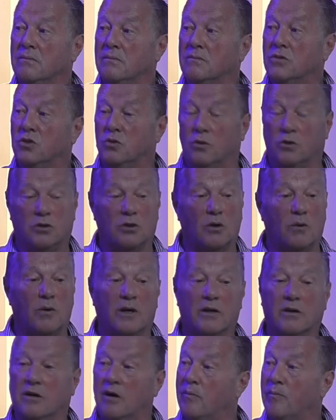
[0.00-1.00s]
Social
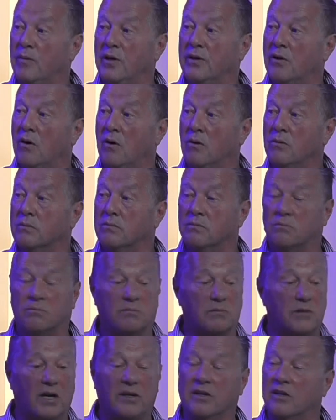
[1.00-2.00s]
work come and all,
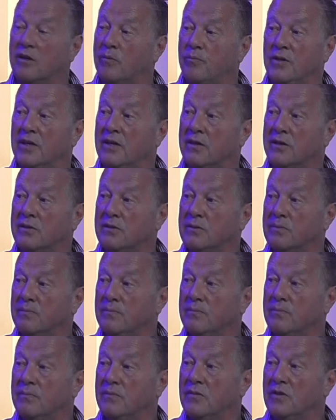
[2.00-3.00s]
didn't come near us.
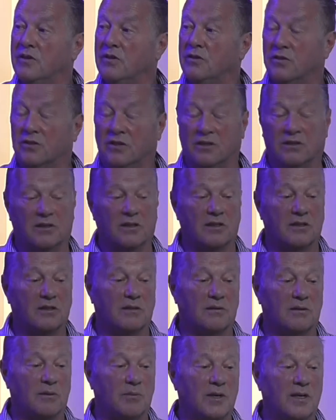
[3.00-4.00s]
So I says
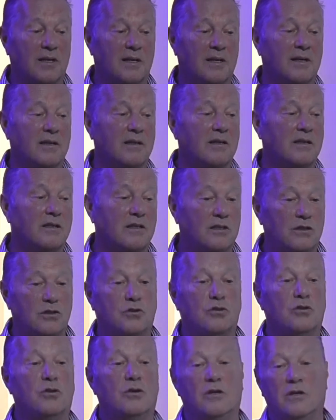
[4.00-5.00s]
to Mary, he's
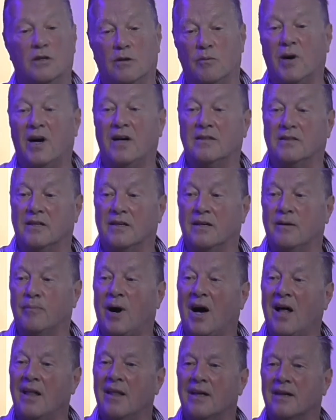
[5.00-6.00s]
due to go back to the
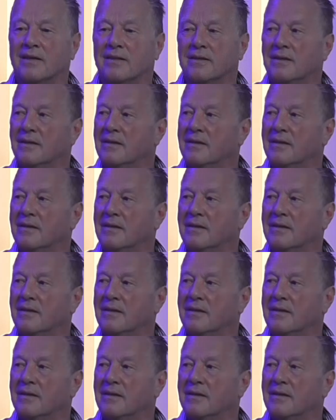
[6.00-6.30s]
Mallard.